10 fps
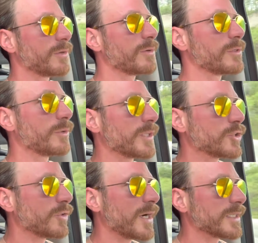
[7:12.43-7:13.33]
who are
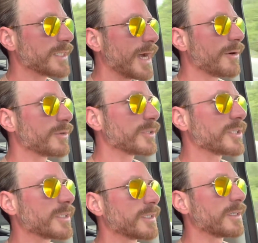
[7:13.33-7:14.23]
drugged out,
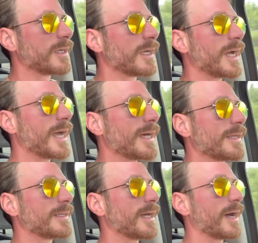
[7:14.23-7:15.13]

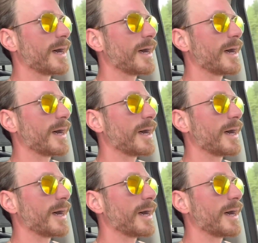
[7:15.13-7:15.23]
and